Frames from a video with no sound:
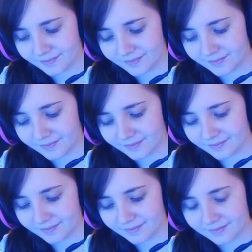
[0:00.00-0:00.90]

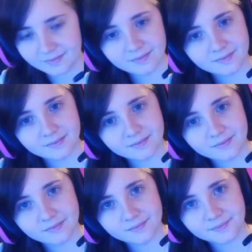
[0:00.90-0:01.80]

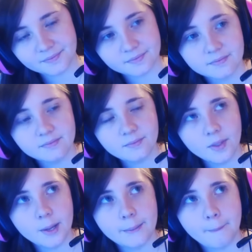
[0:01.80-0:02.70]

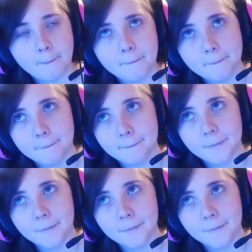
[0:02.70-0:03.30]
Nobody speaks.